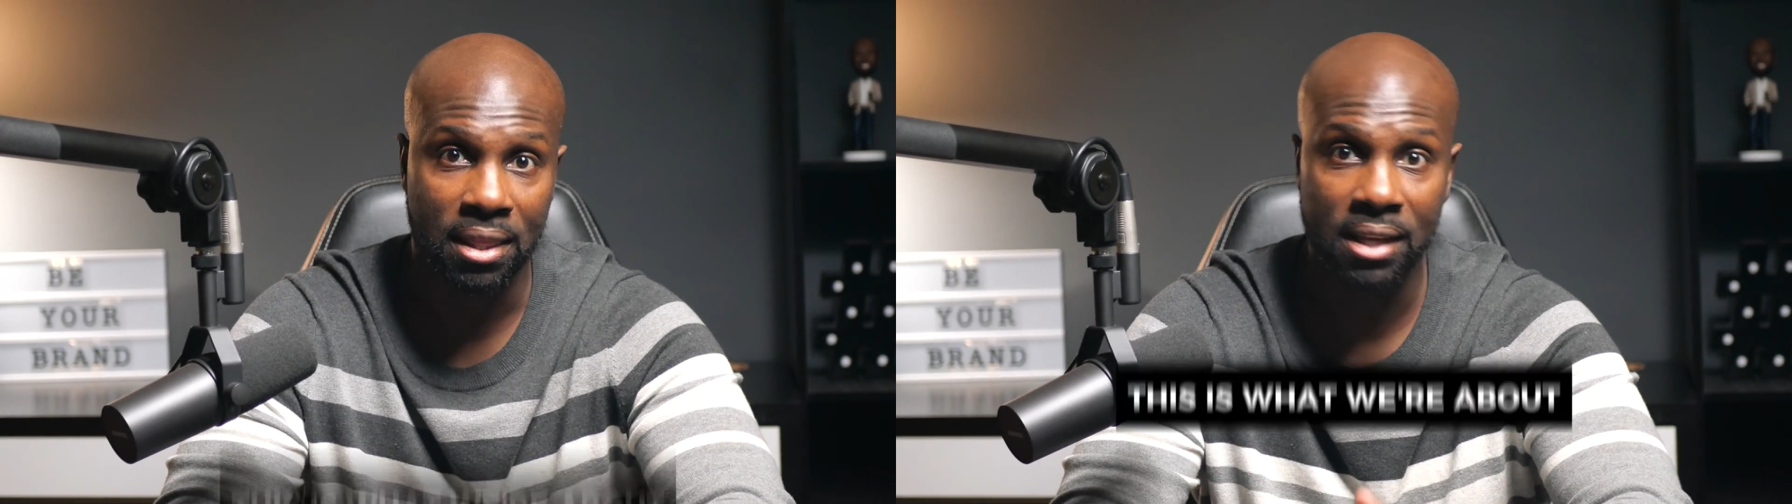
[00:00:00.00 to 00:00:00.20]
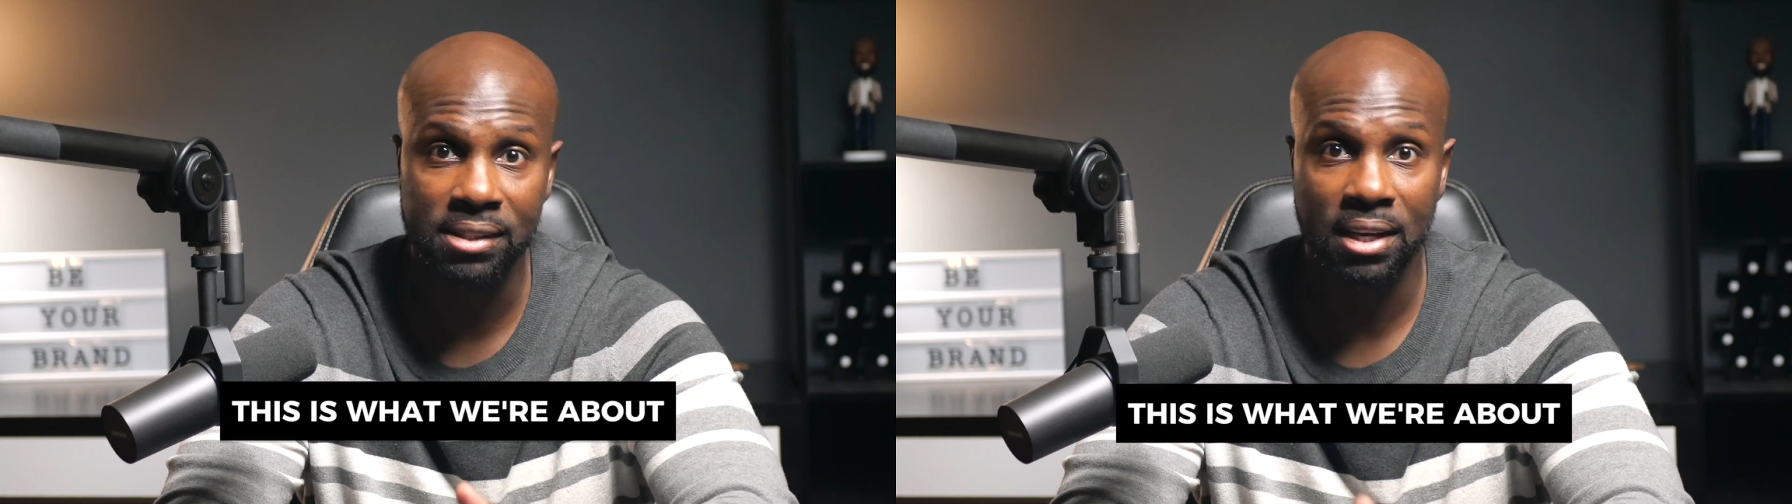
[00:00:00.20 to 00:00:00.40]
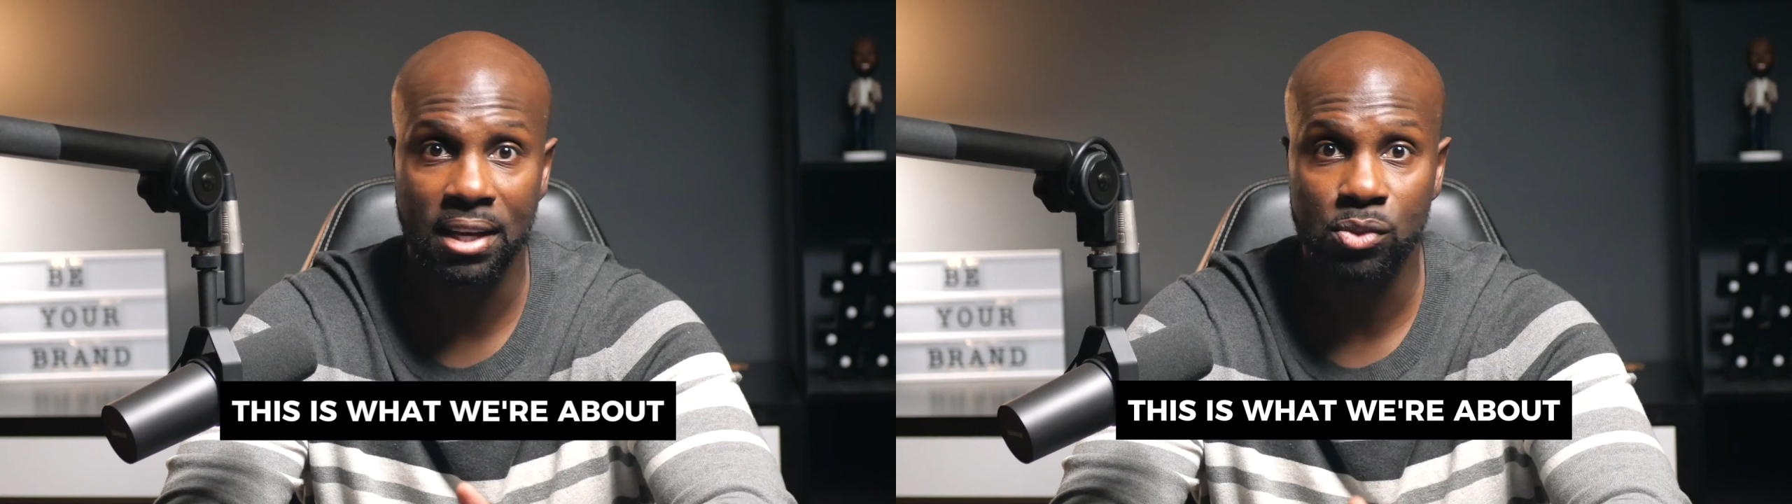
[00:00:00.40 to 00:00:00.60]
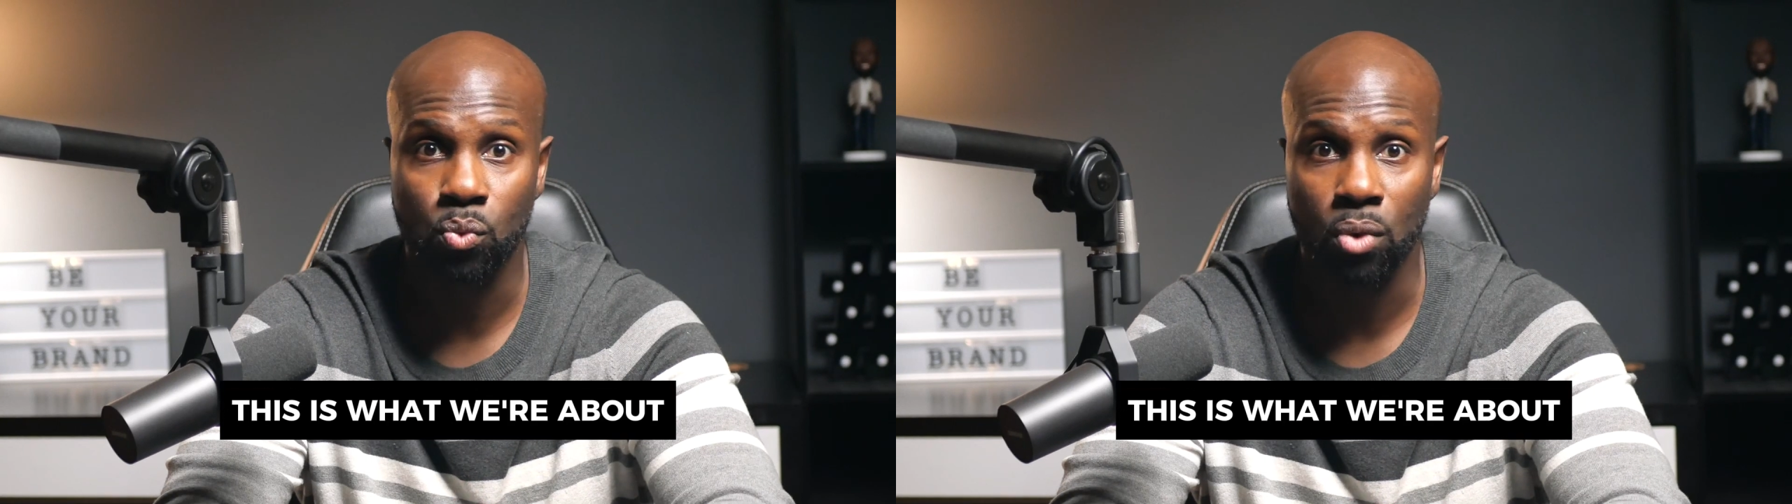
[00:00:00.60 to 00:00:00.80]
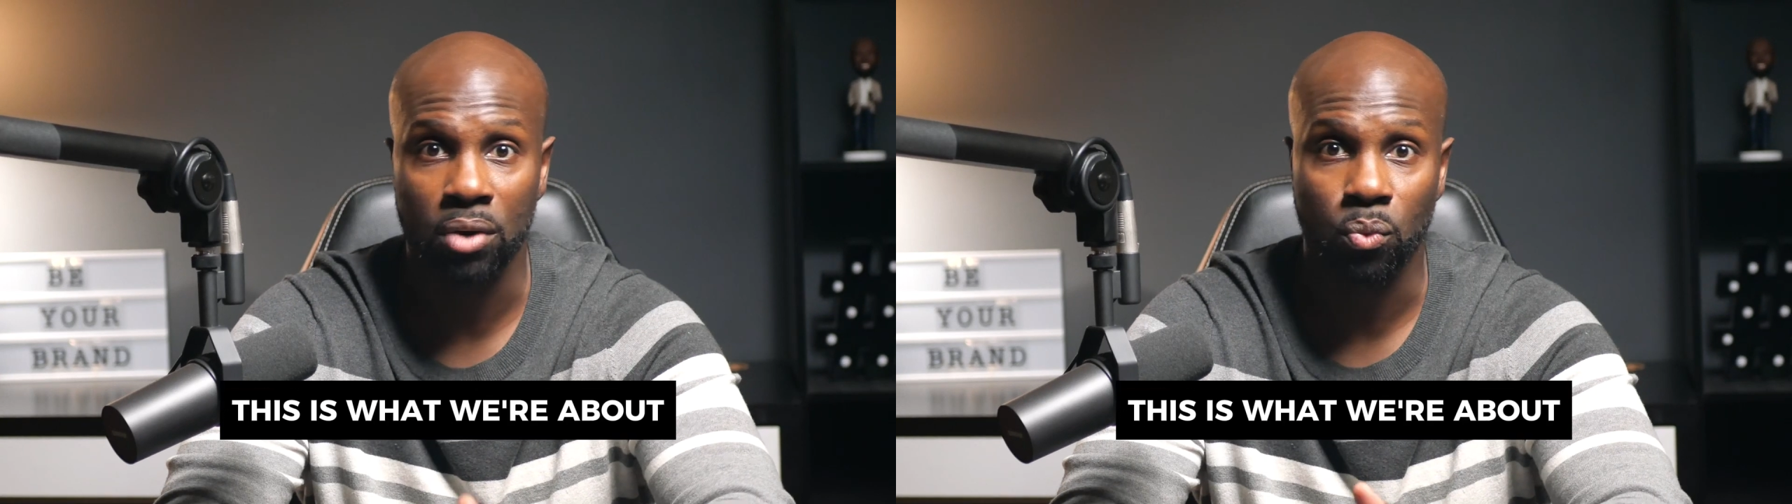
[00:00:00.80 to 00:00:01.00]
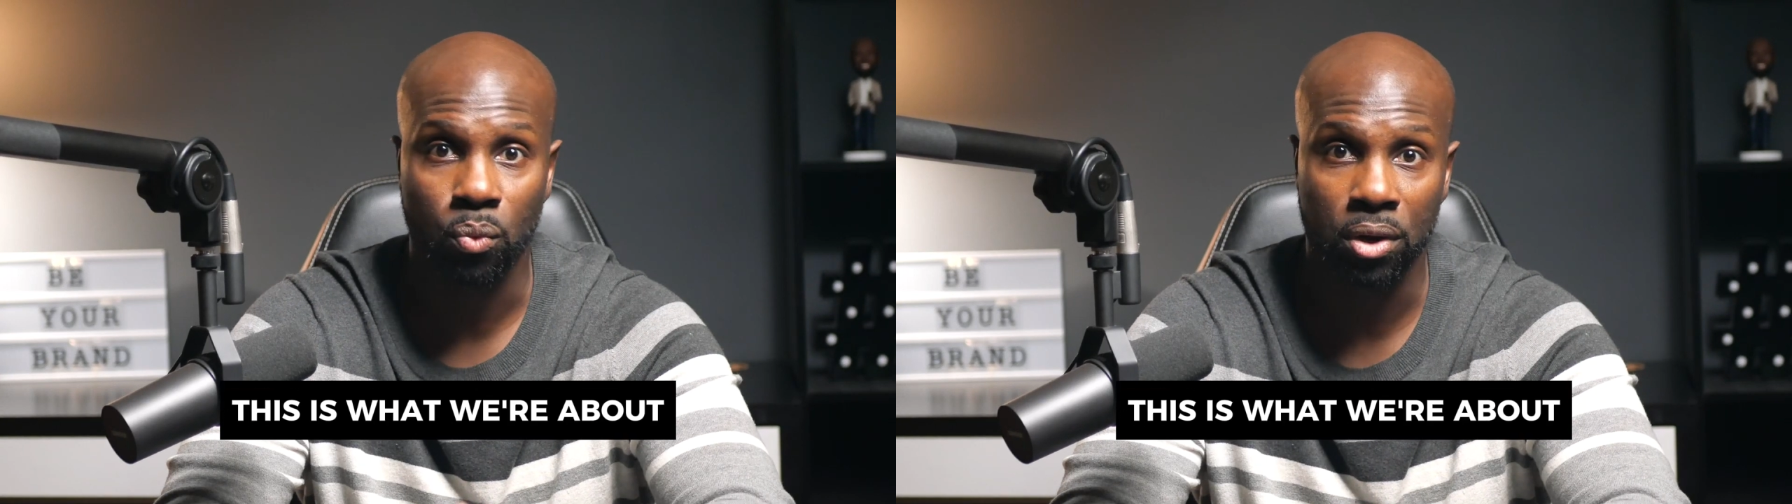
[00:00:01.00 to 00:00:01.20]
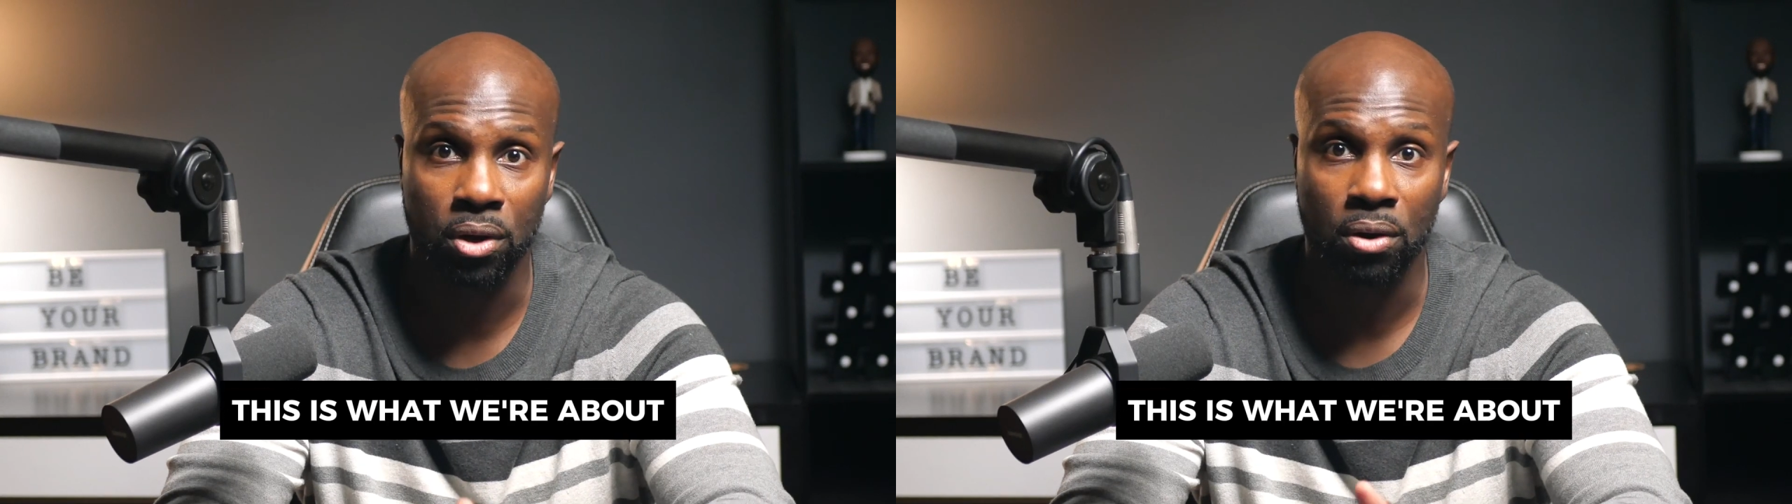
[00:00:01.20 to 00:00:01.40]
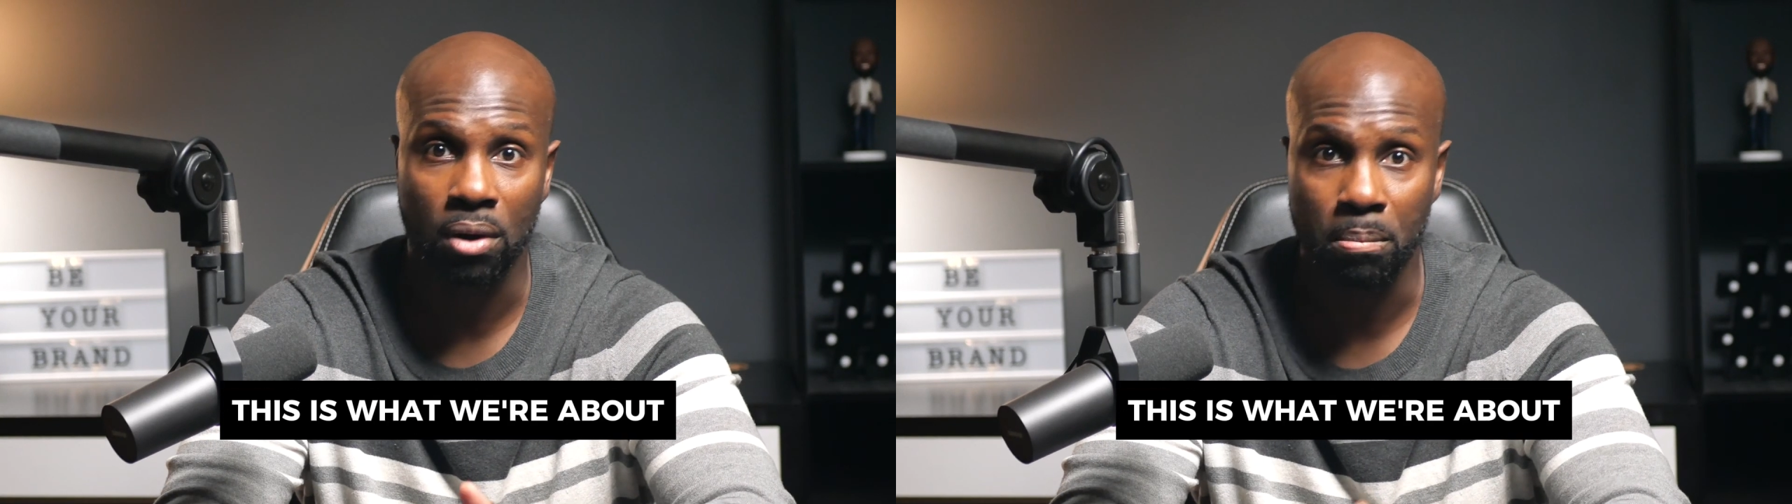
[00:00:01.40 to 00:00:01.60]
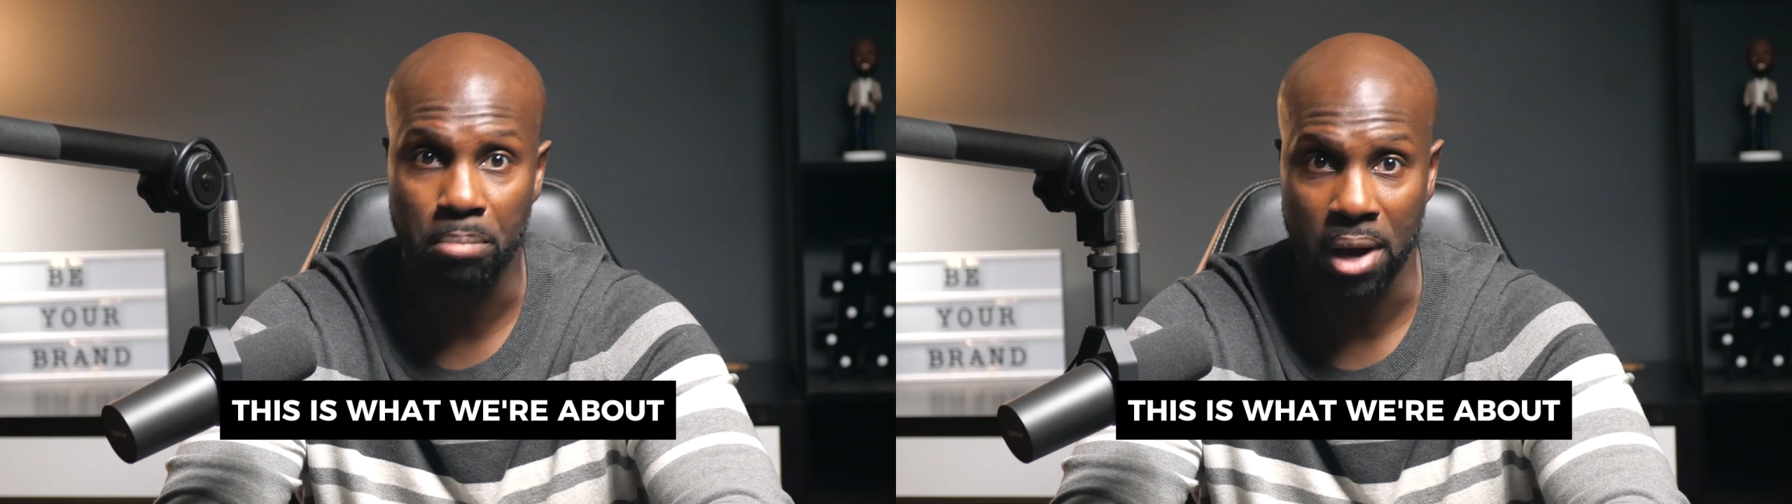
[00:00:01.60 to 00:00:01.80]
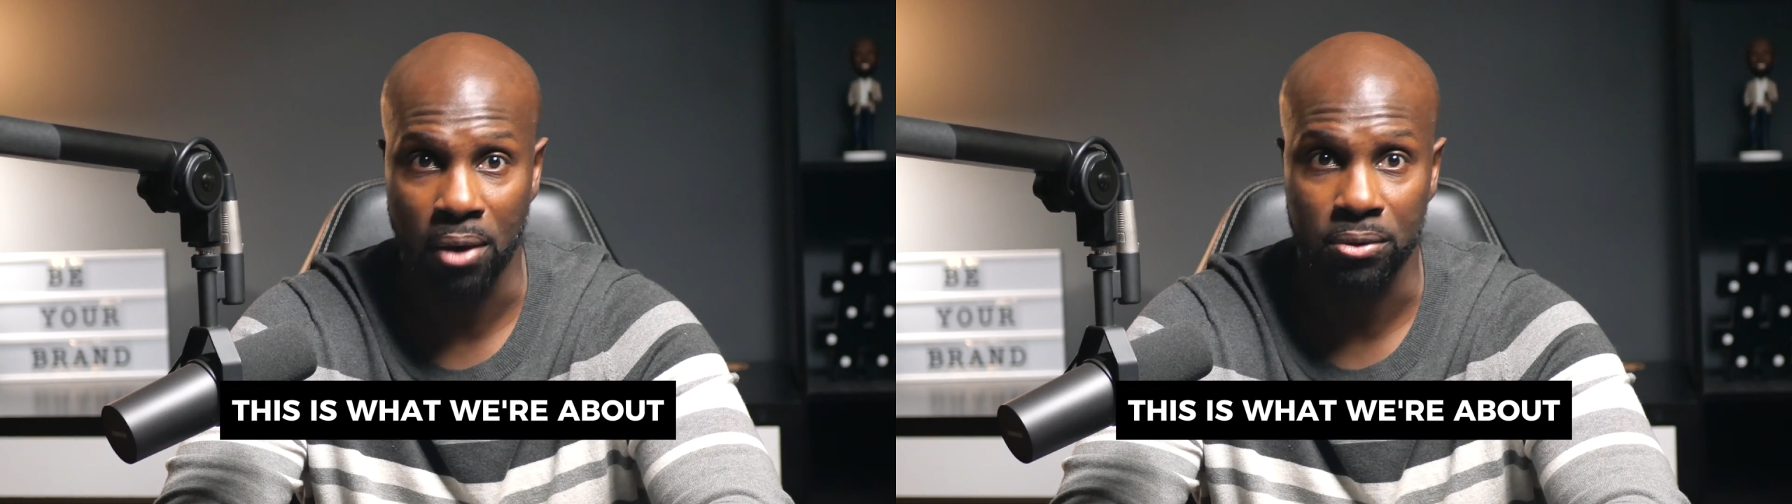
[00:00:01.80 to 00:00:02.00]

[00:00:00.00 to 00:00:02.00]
this is what we're about.